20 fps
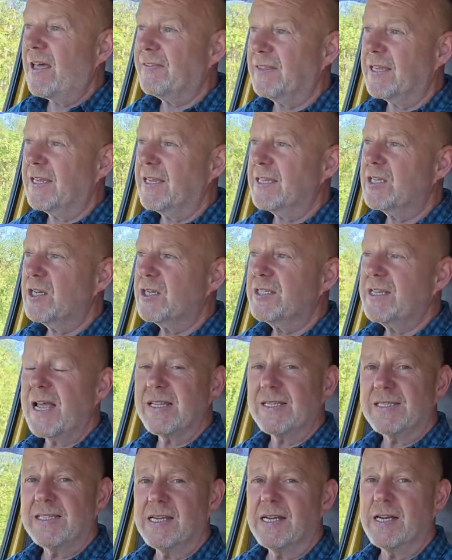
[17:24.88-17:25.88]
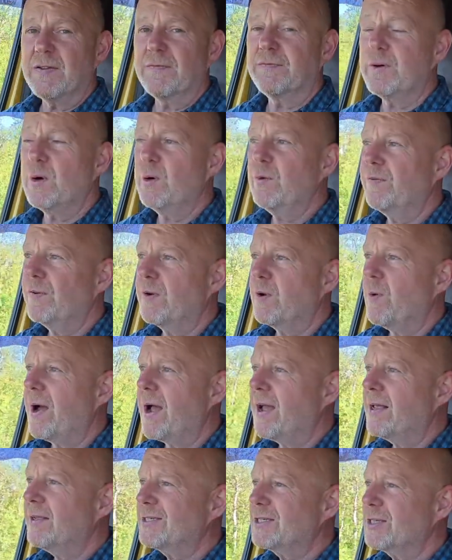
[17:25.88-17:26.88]
I think it's because they hadn't seen any food for a
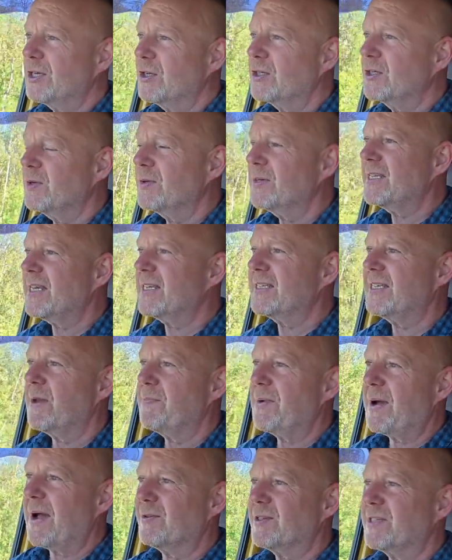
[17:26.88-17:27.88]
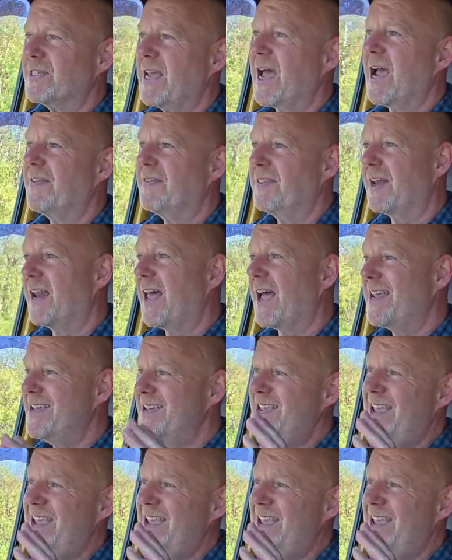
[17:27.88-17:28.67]
while, so as soon as I step outside, they're like,